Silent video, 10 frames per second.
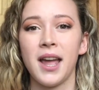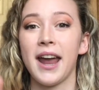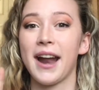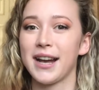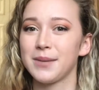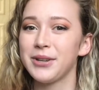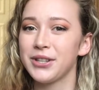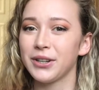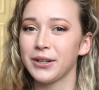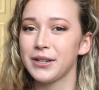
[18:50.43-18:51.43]
It has to be
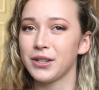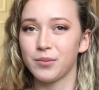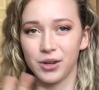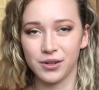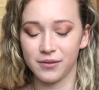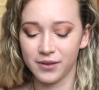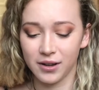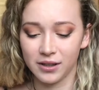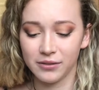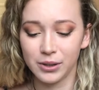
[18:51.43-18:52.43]
sturdy so your books don't
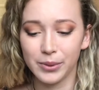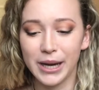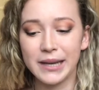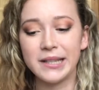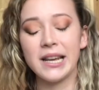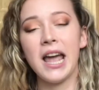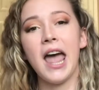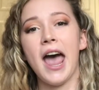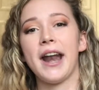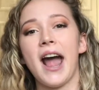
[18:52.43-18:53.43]
fall over the place,
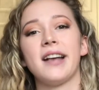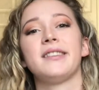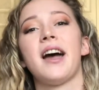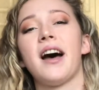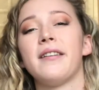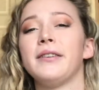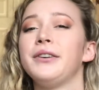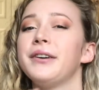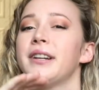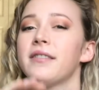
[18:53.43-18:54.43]
and it has to have
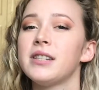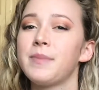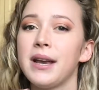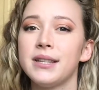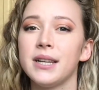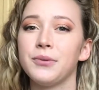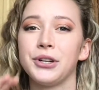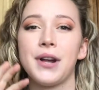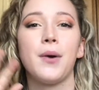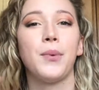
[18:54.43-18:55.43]
good enough spacing where you're
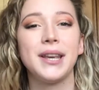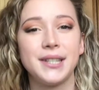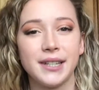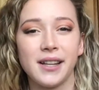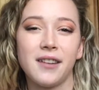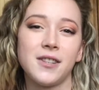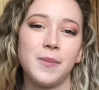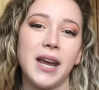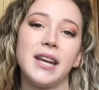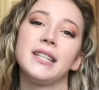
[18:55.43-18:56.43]
not wasting a lot of
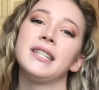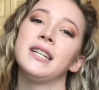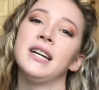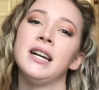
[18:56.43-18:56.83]
space.